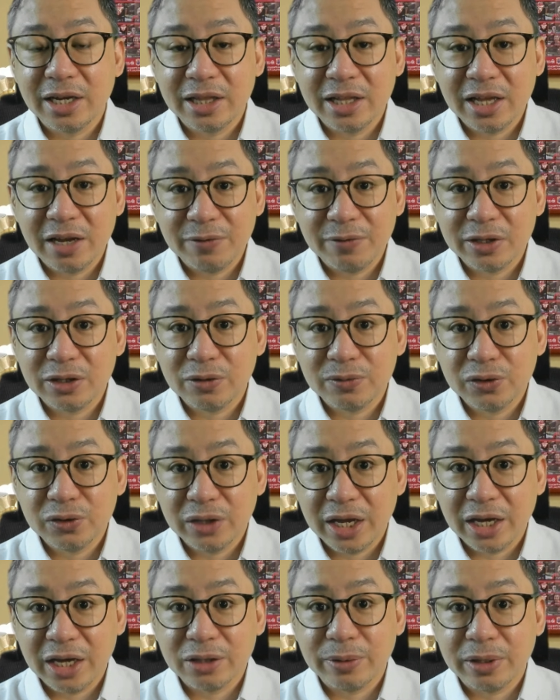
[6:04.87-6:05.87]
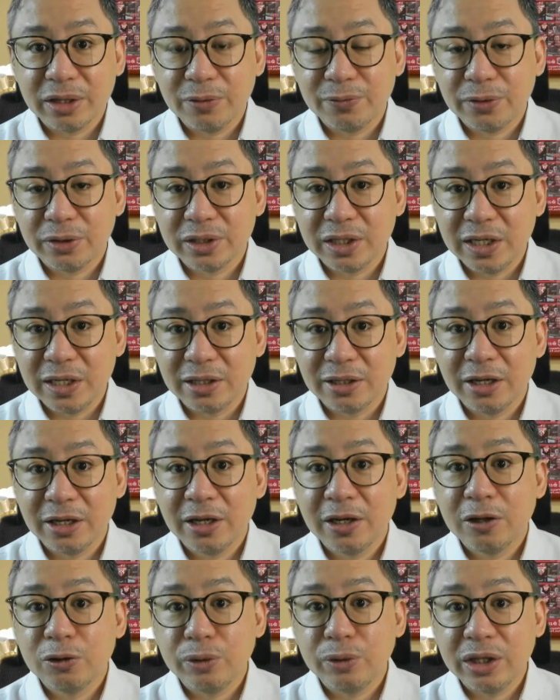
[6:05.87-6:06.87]
the 11th of July 2014
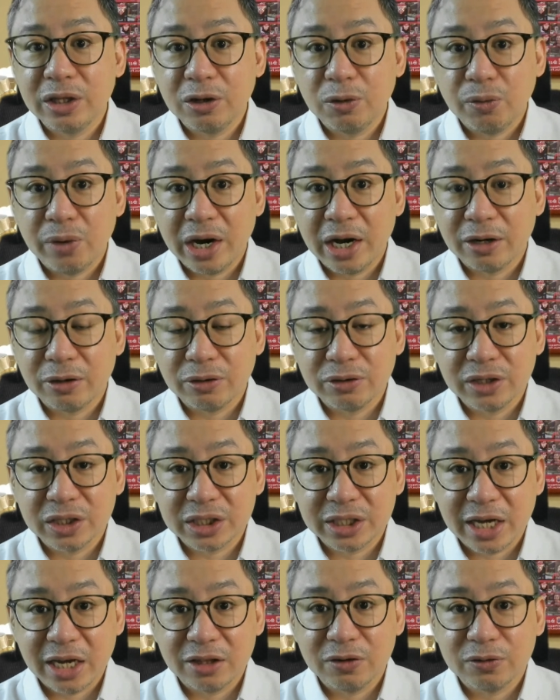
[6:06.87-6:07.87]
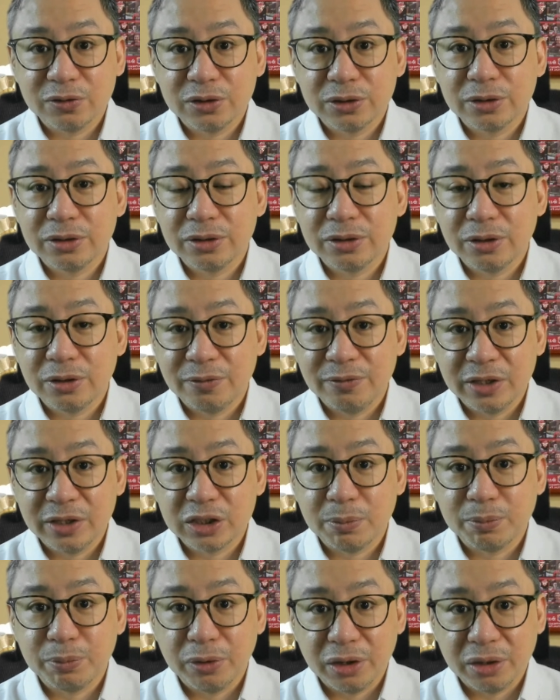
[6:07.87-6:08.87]
to inquire on the status of
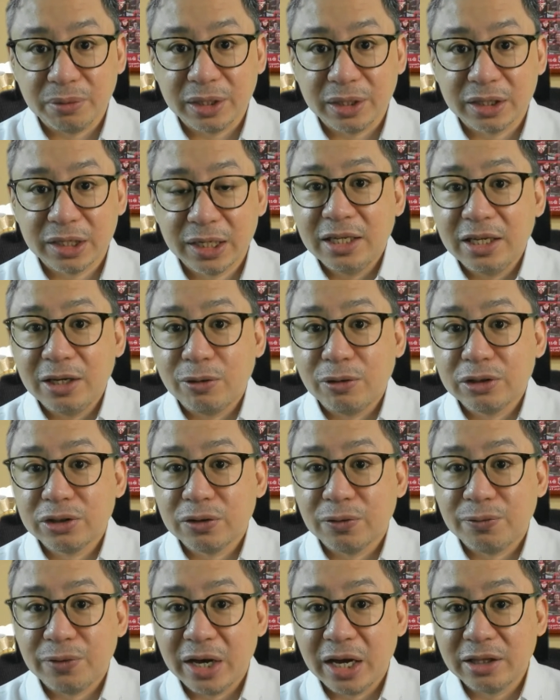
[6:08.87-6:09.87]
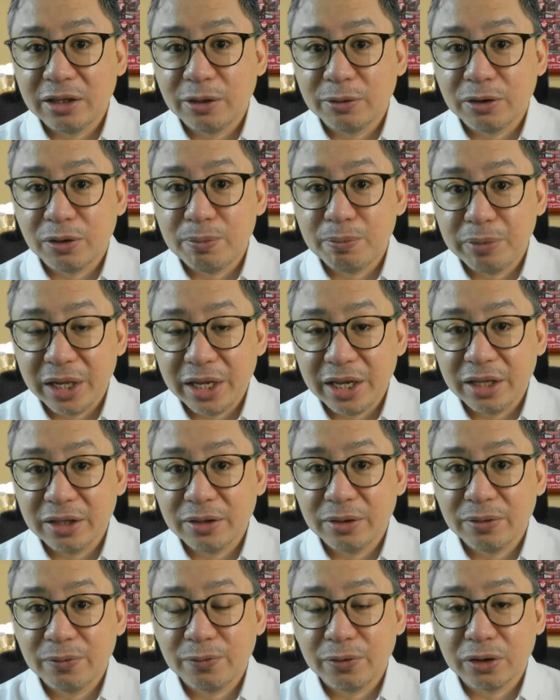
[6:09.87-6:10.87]
his employment. He also filed a
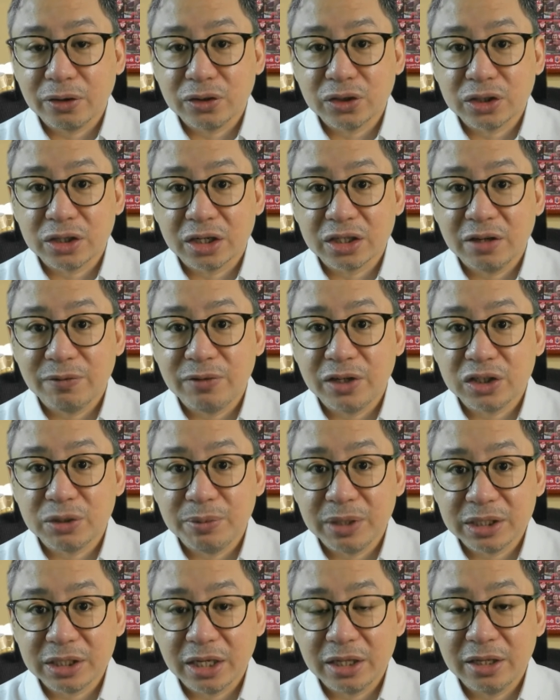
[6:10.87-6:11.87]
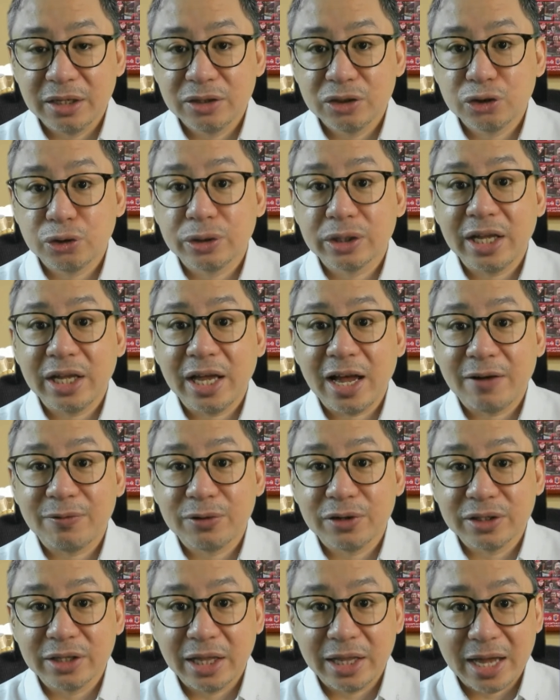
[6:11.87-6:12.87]
complaint for constructive dismissal shortly
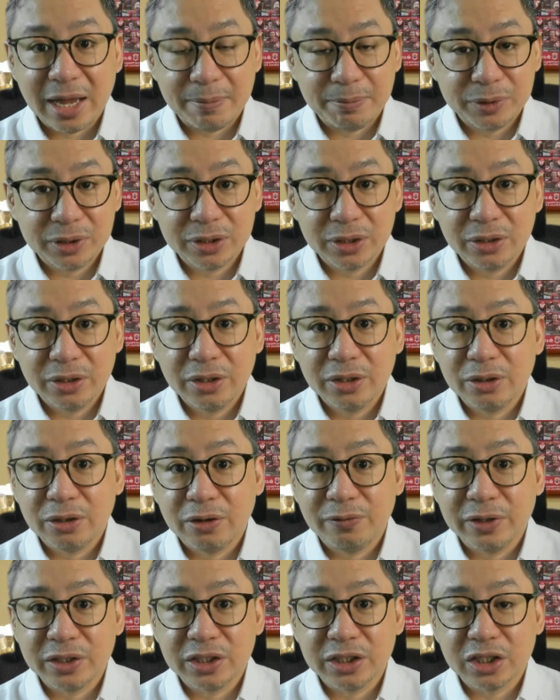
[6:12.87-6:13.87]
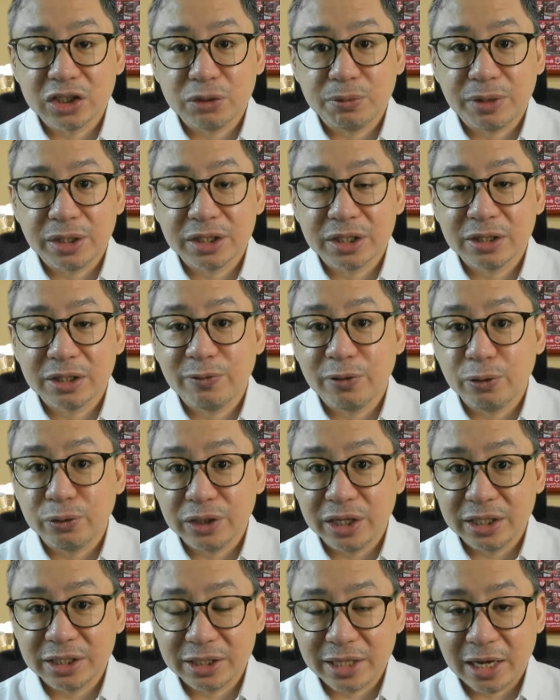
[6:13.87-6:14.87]
after the lapse of his 6-month
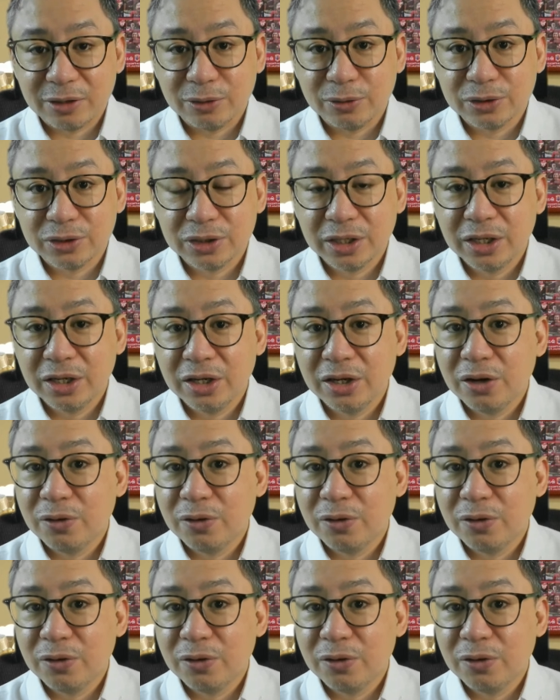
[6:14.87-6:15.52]
floating status.